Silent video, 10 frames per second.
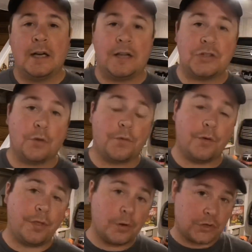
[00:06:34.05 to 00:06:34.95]
So for
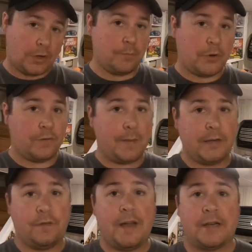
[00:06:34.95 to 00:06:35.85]
those automotive
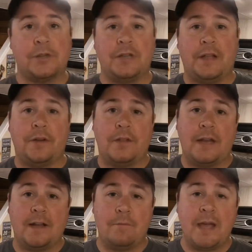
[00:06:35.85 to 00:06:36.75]
manufacturers out there that
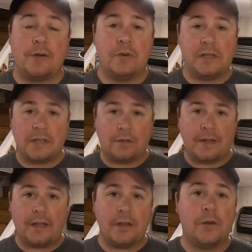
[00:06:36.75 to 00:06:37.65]
have bad resale
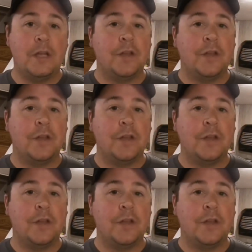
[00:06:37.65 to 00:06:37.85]
value,